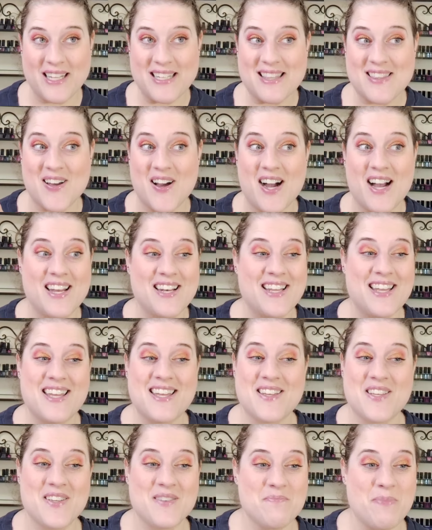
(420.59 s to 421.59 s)
I thought
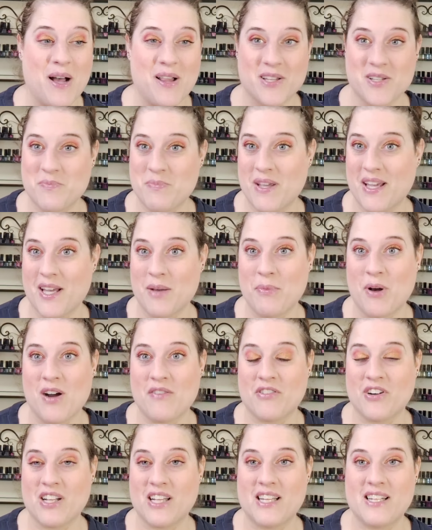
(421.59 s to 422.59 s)
Polish Pickup
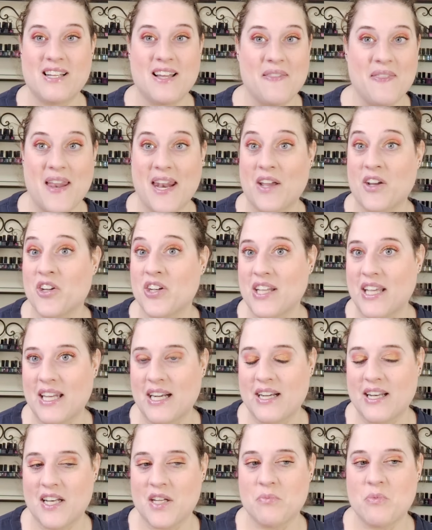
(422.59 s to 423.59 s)
offered it and then I couldn't get
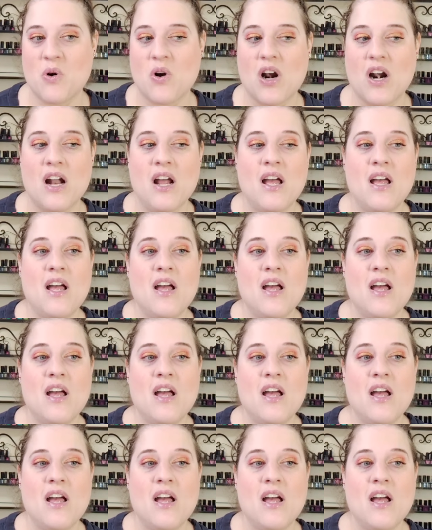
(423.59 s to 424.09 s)
it anymore.